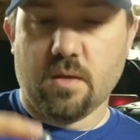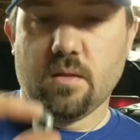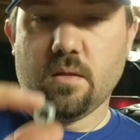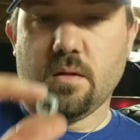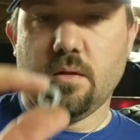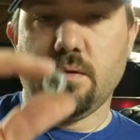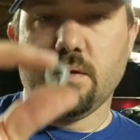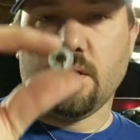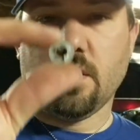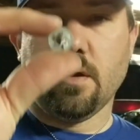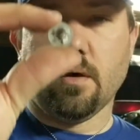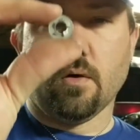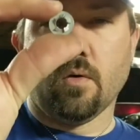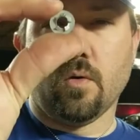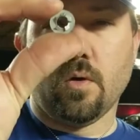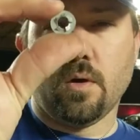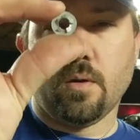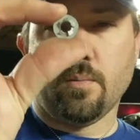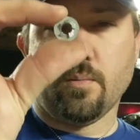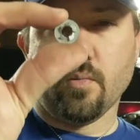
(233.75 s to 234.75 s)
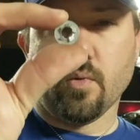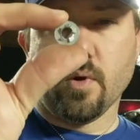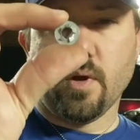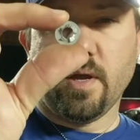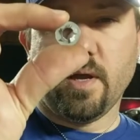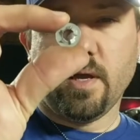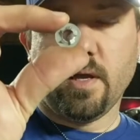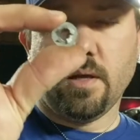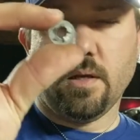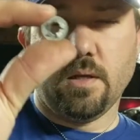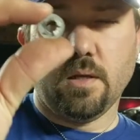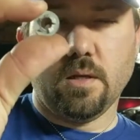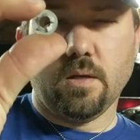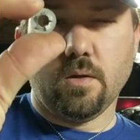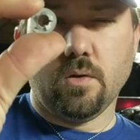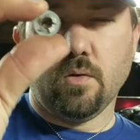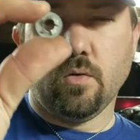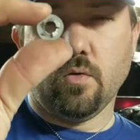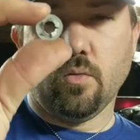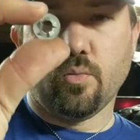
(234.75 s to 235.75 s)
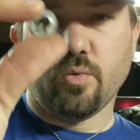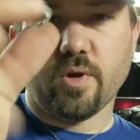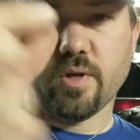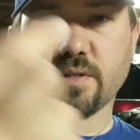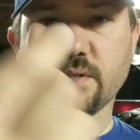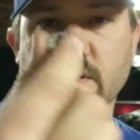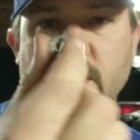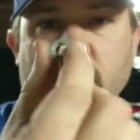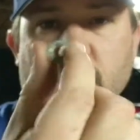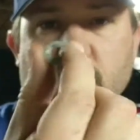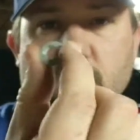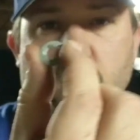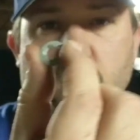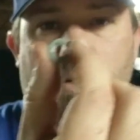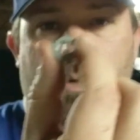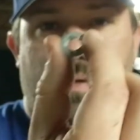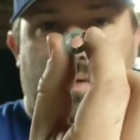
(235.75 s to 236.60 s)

there you go. Brandy new press nut.